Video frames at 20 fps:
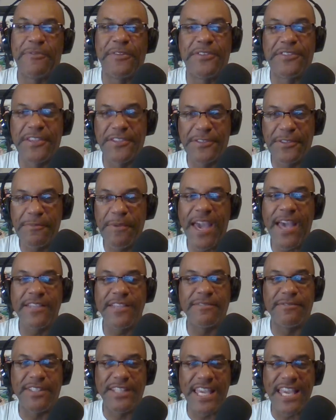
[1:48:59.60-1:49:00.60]
the system
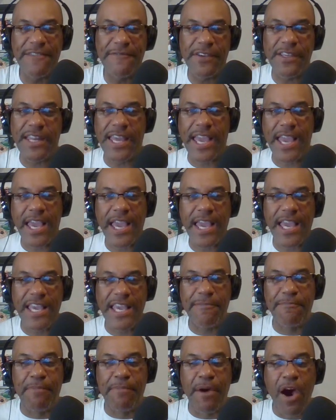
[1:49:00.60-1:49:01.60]
has David
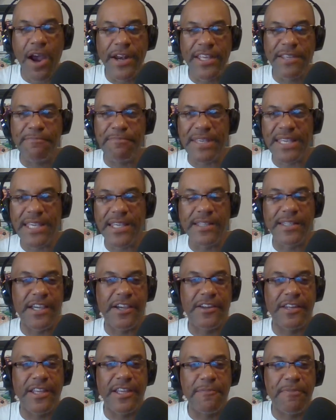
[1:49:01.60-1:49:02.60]
A, Bonnie B in
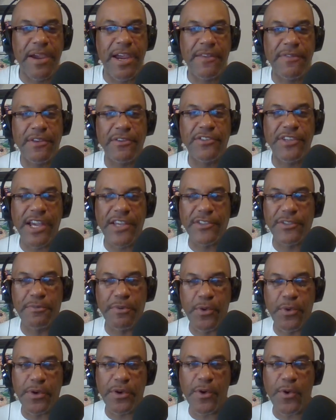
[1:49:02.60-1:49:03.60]
there, and they're paying their child
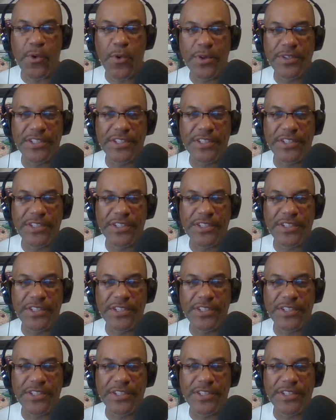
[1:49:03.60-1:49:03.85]
support on